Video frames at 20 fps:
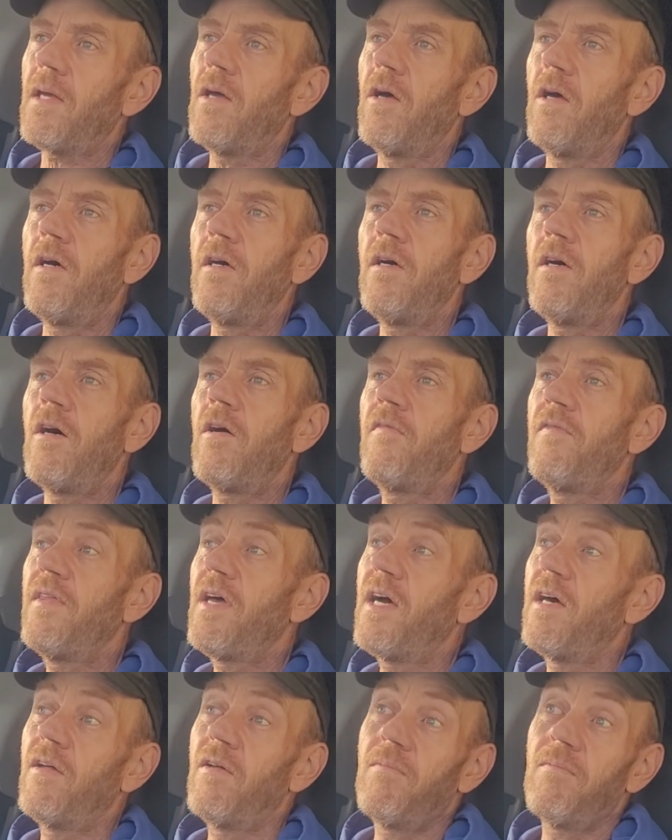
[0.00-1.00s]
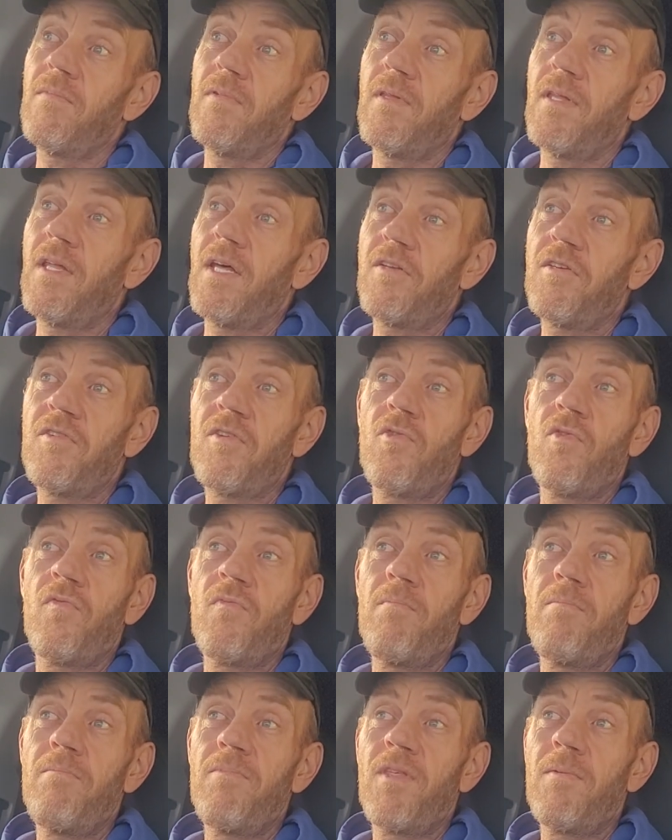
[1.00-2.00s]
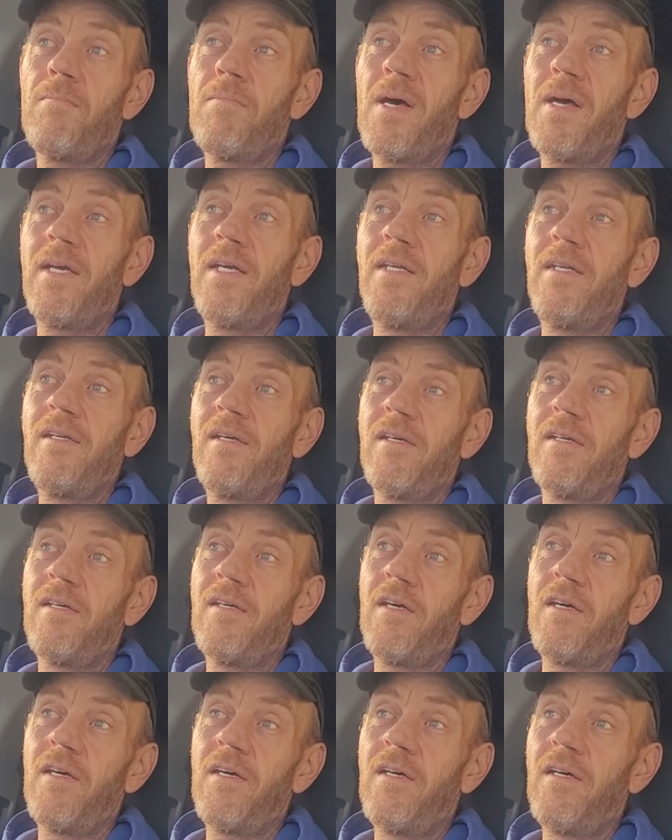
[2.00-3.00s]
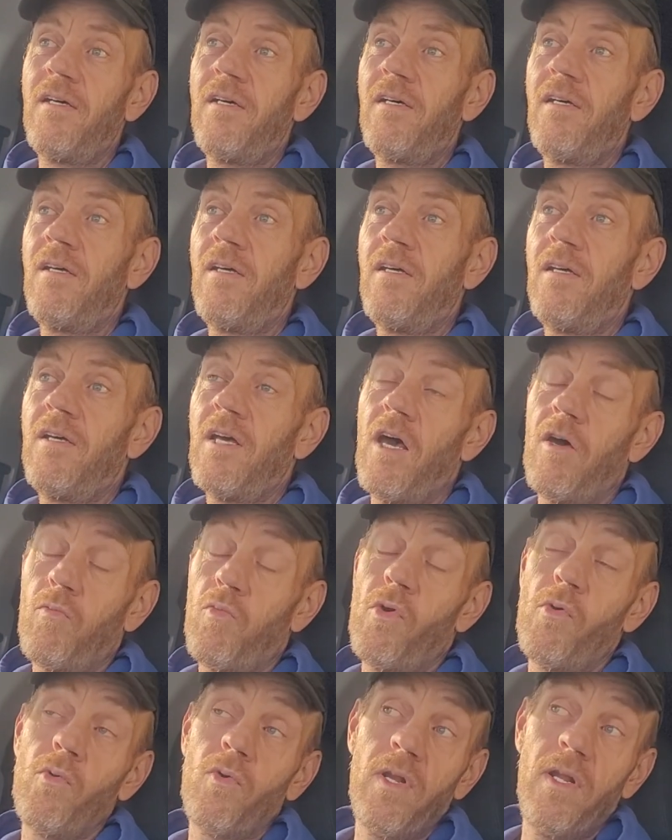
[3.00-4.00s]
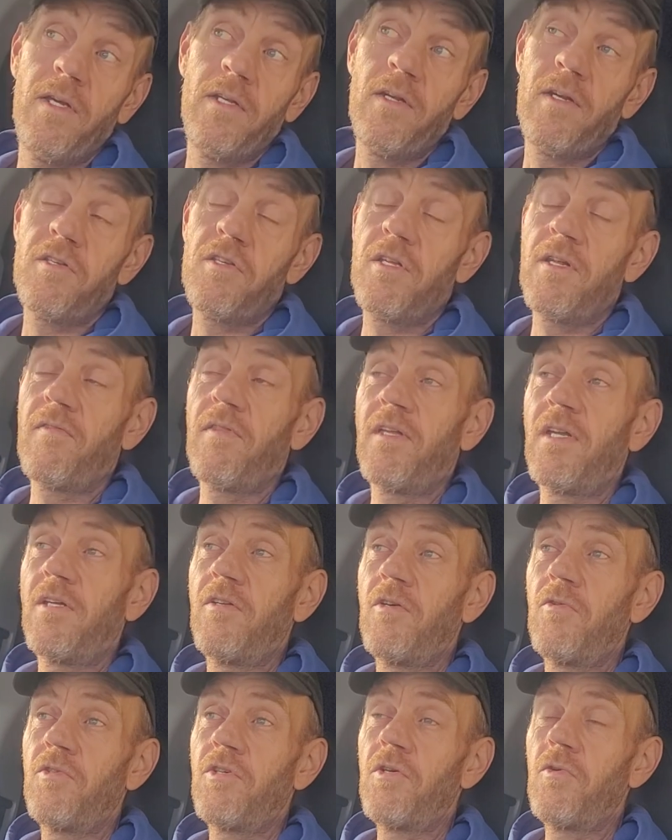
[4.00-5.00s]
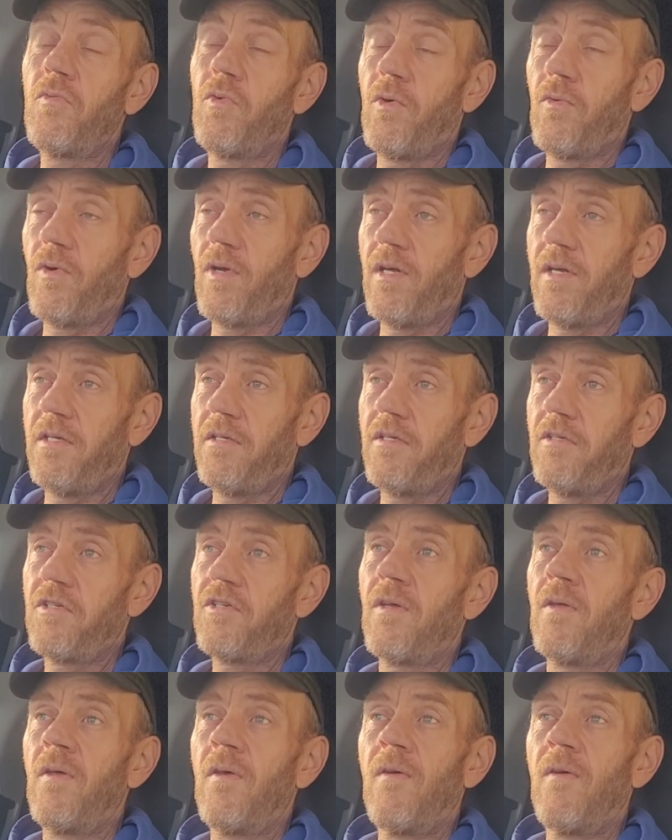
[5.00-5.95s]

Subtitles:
Other than that, that's sort of the main a wheel cleaner. So I think they do 2 wheel cleaners.